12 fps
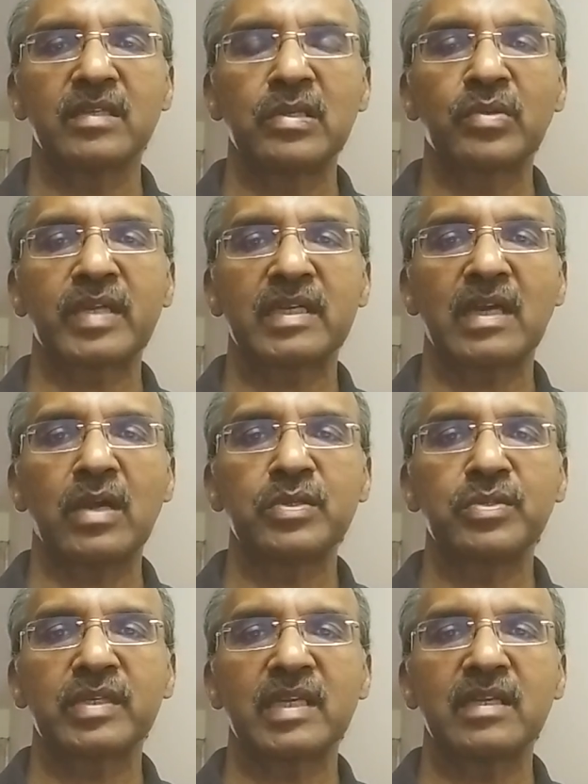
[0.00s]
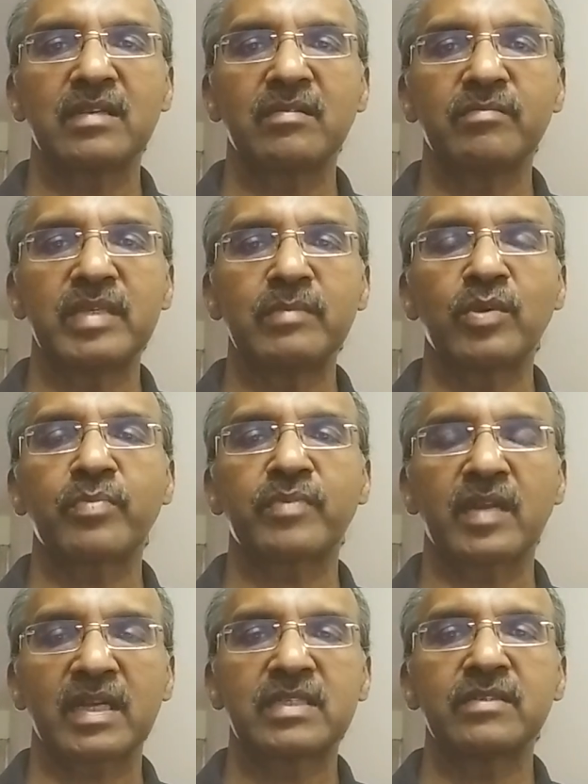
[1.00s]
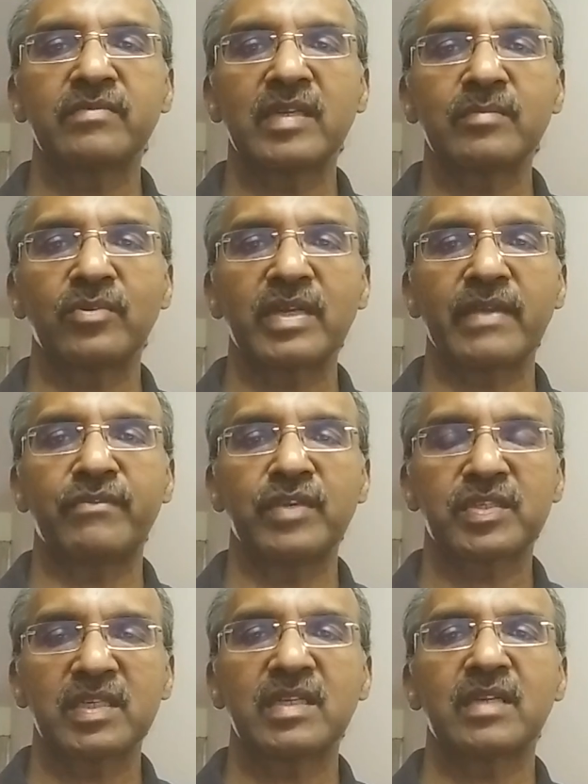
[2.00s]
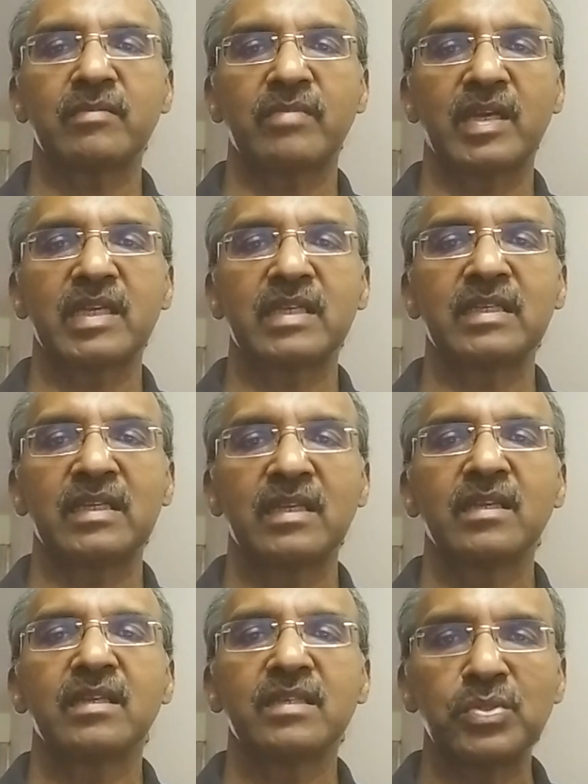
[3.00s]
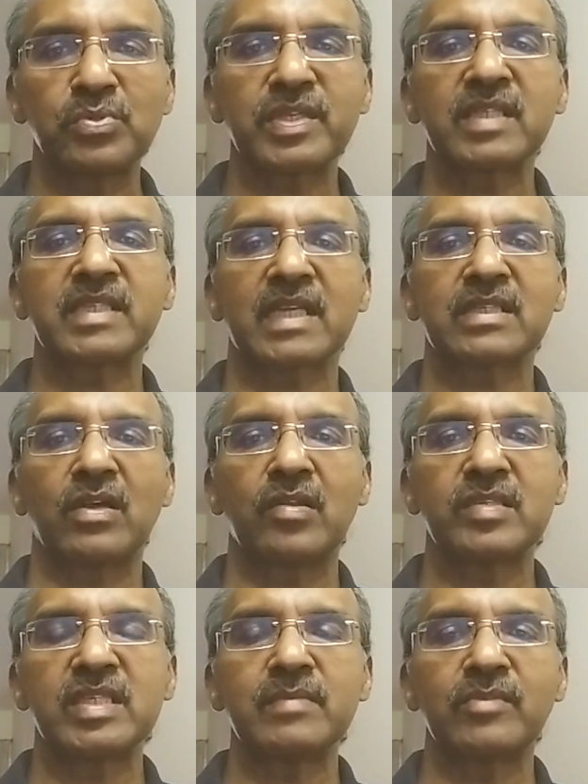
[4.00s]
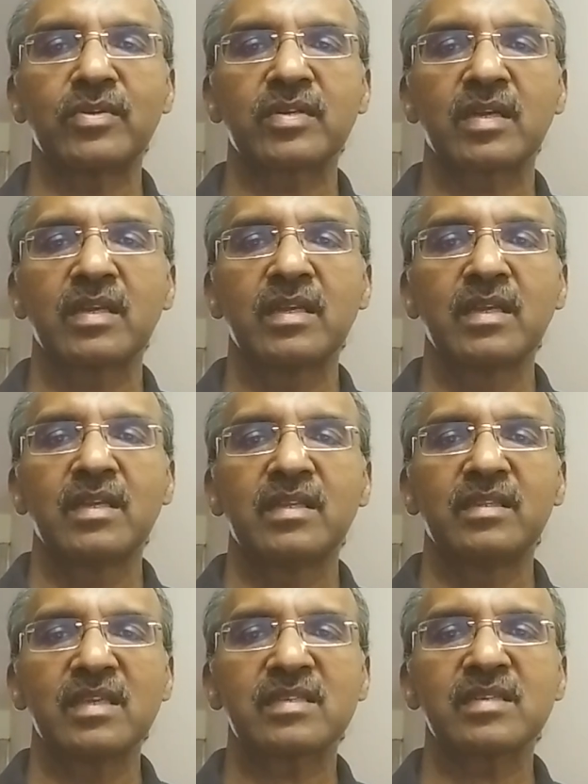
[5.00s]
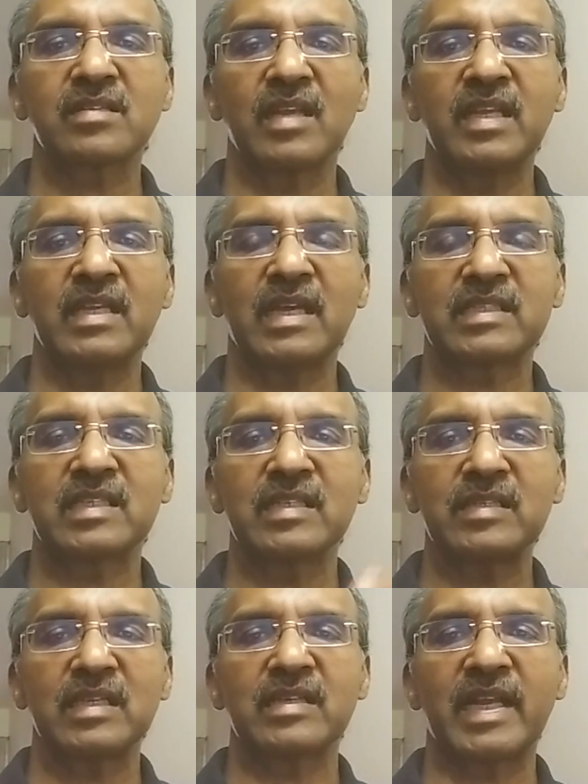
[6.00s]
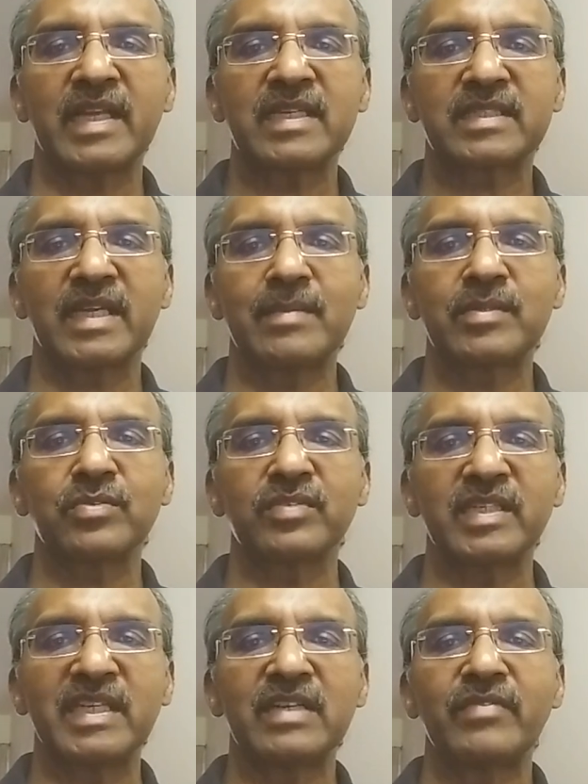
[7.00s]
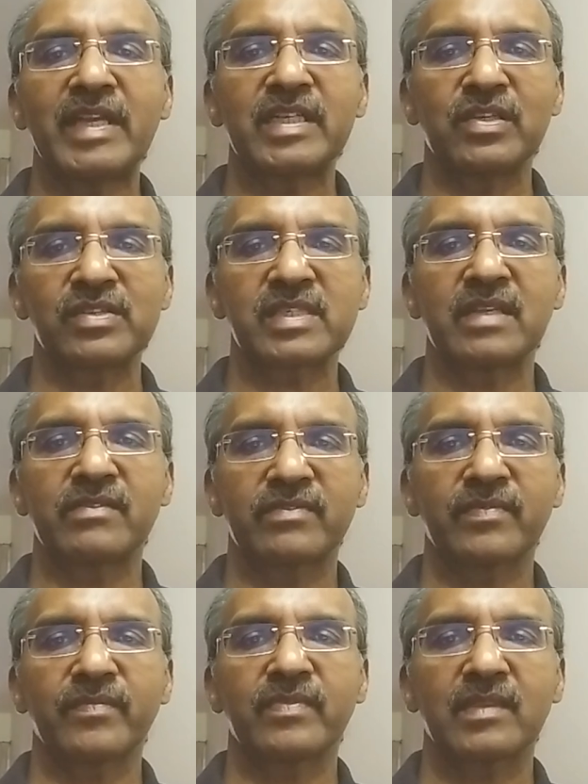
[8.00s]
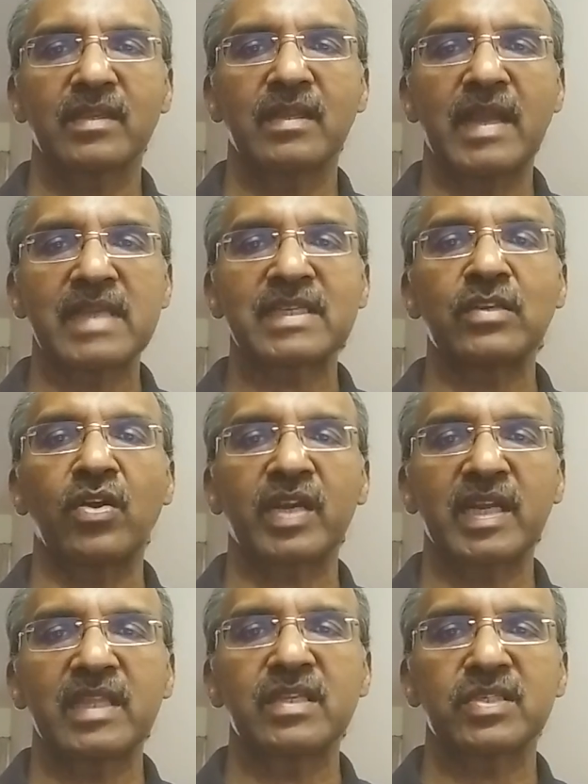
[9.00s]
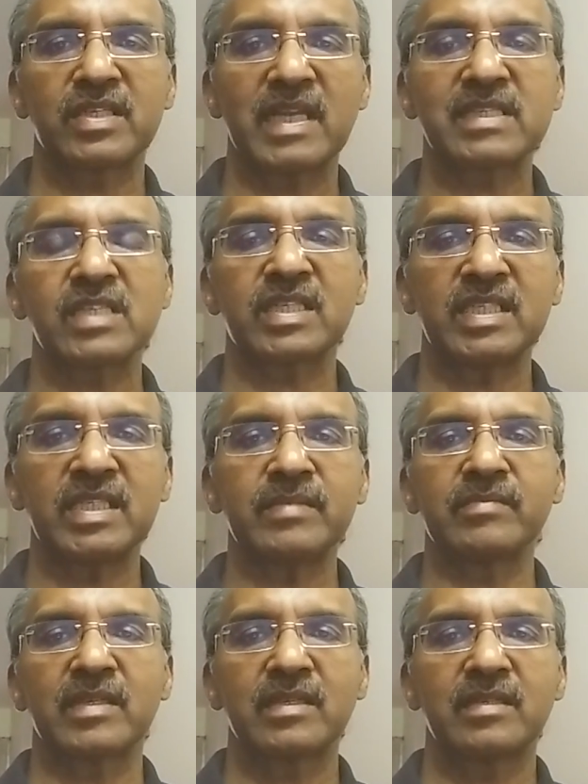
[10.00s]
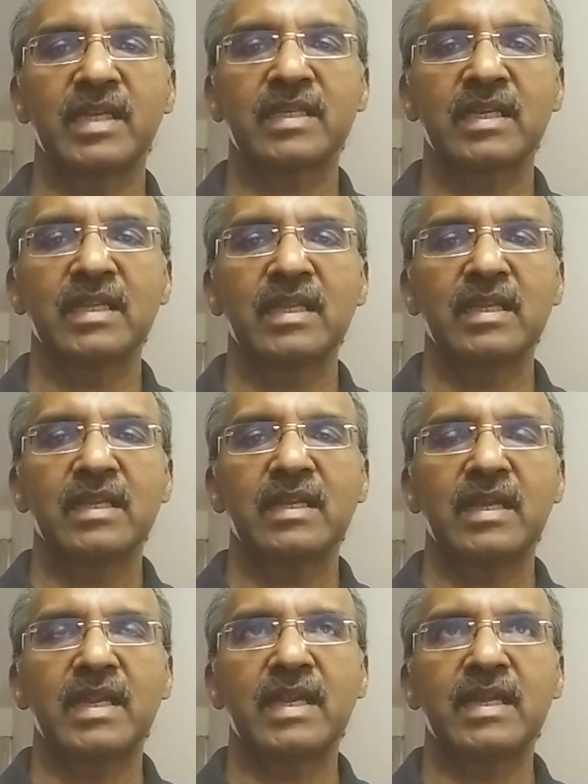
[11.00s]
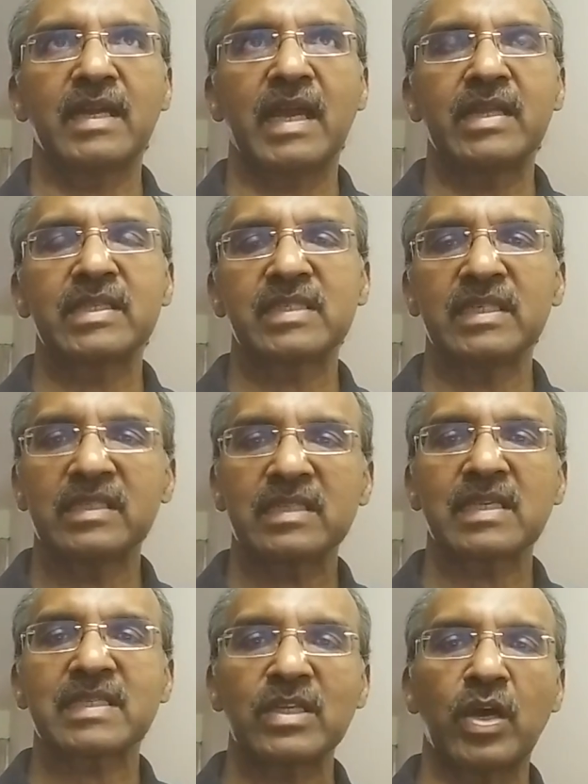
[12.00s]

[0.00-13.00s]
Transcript: relook at how you can be more productive and more efficient by using technology more. This is really, I think, right time to reinvent yourself as an organization, as a team, right? And I see this as